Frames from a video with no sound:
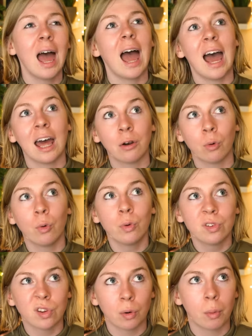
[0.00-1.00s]
and
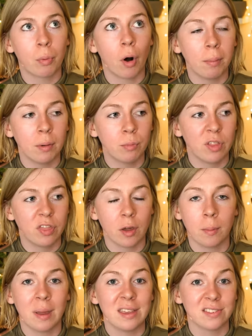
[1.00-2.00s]
also a problem with
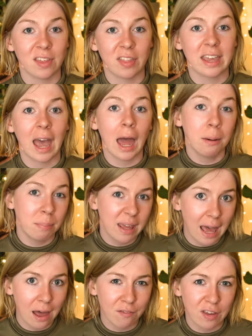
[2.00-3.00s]
them is that they can be
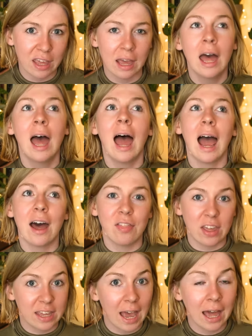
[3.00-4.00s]
heavy and
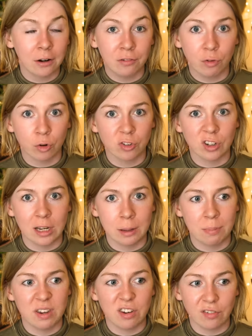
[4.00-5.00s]
they can unfortunately
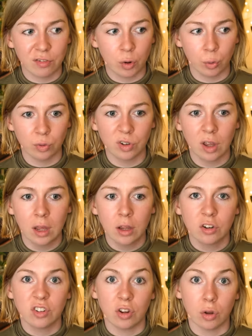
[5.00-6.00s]
be difficult
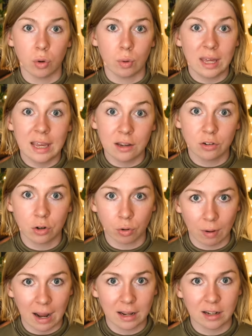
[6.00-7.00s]
to heat
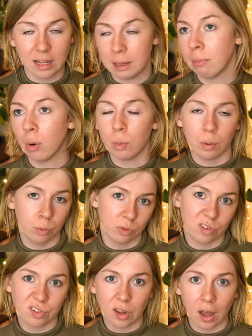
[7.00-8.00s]
correctly, but we will
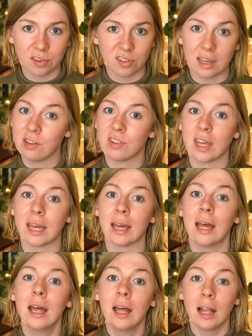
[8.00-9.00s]
discuss heating
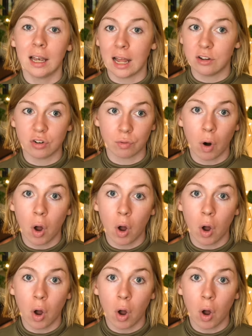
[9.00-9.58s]
later